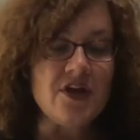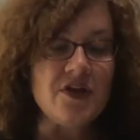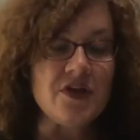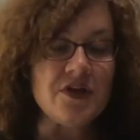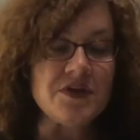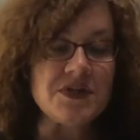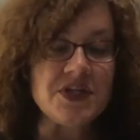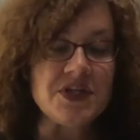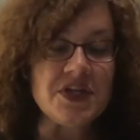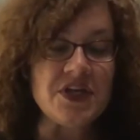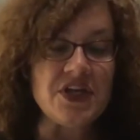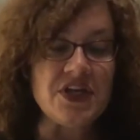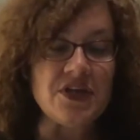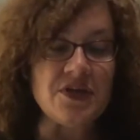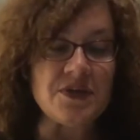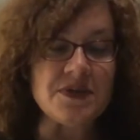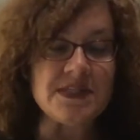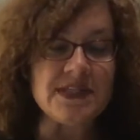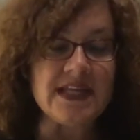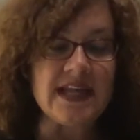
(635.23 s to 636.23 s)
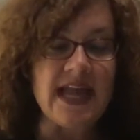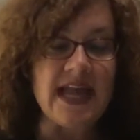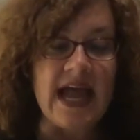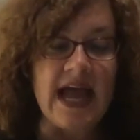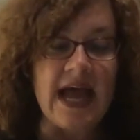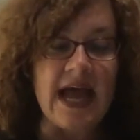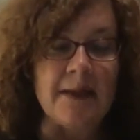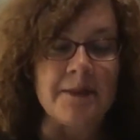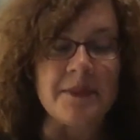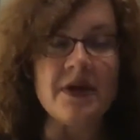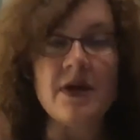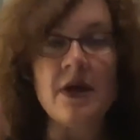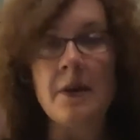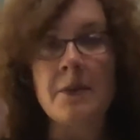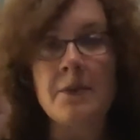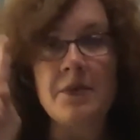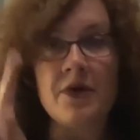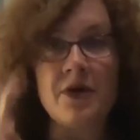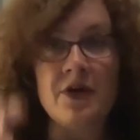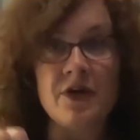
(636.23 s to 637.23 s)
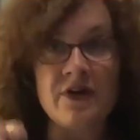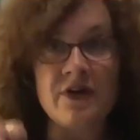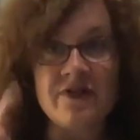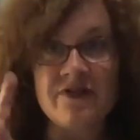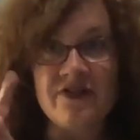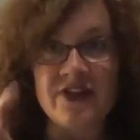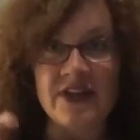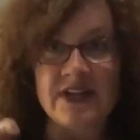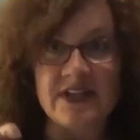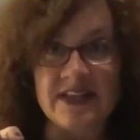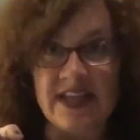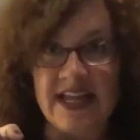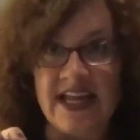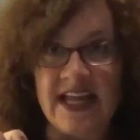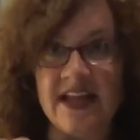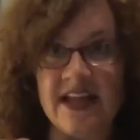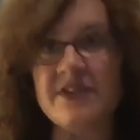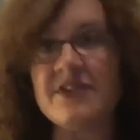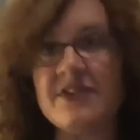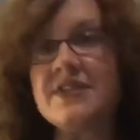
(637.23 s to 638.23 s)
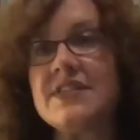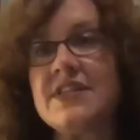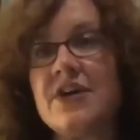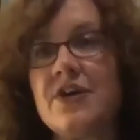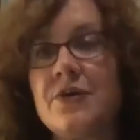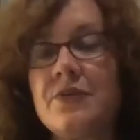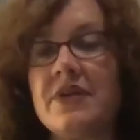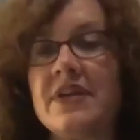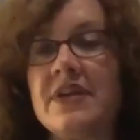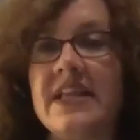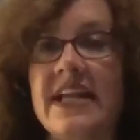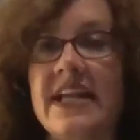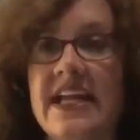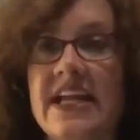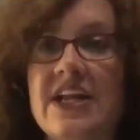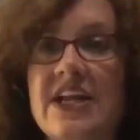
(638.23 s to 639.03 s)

those who use the app perfectly, so really,